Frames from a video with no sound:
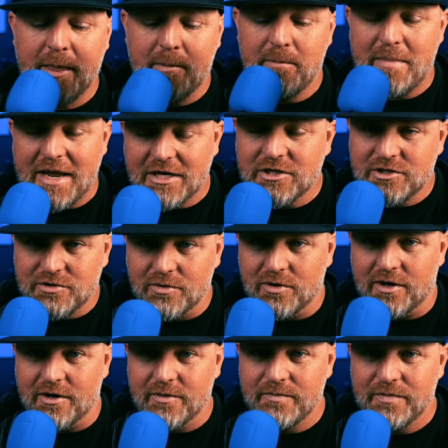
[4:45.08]
Make
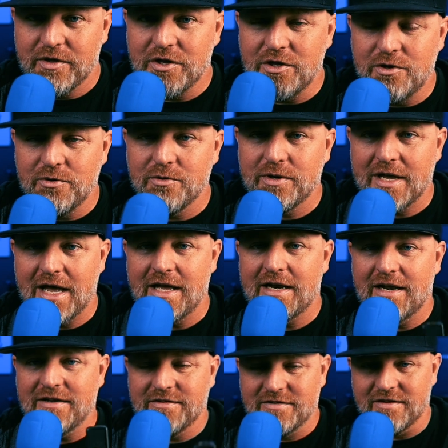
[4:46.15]
sure you get
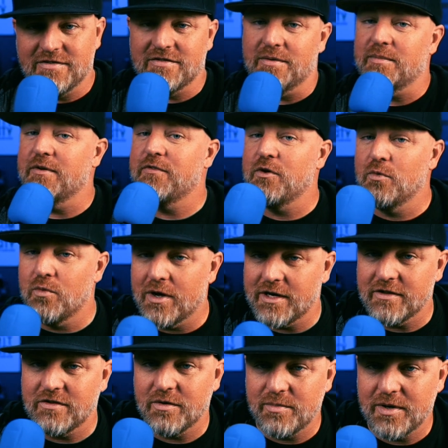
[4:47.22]
a system. If you want
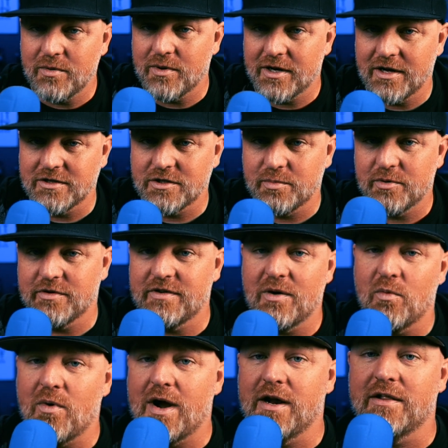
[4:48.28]
it to be 100%
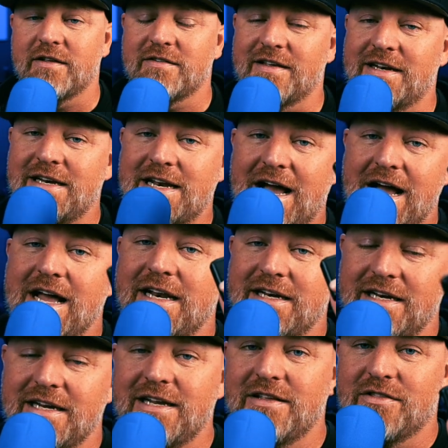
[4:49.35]
wireless and not
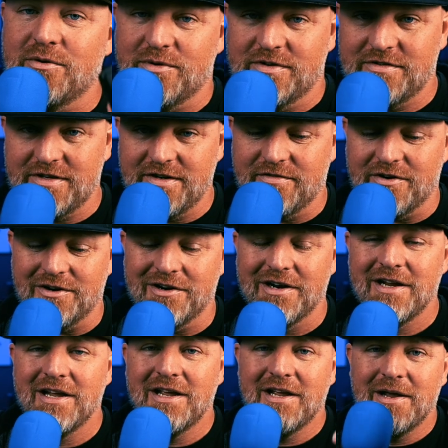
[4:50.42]
need the receiver,
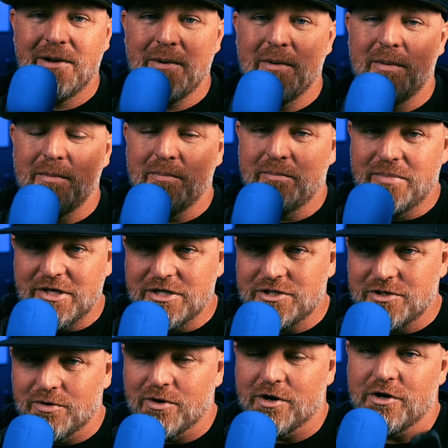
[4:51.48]
be
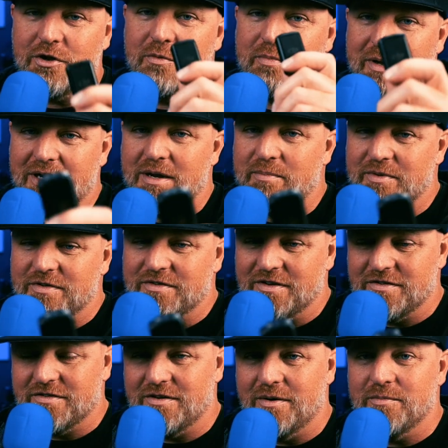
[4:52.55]
sure you pick up a
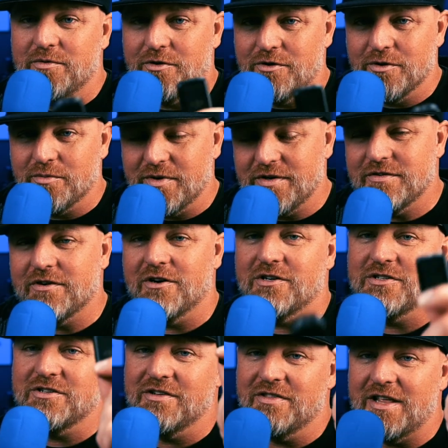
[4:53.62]
system, do your
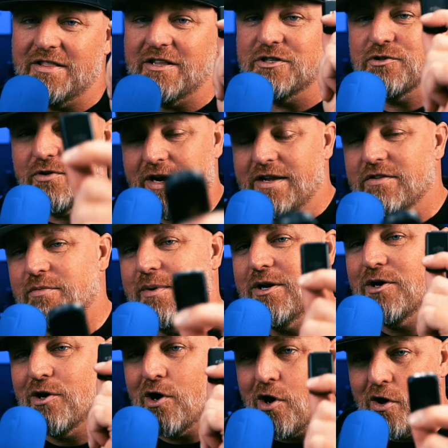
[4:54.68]
research that the
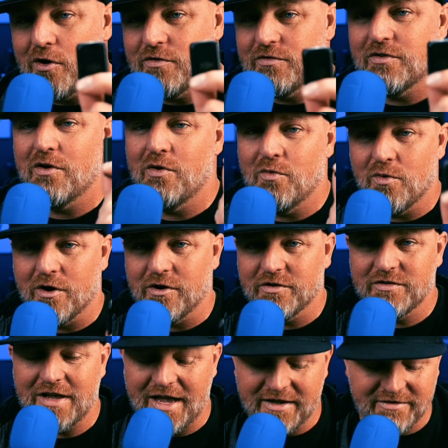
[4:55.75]
transmitter also
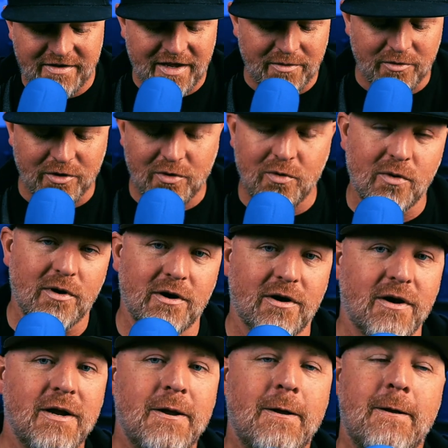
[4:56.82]
works as a recorder.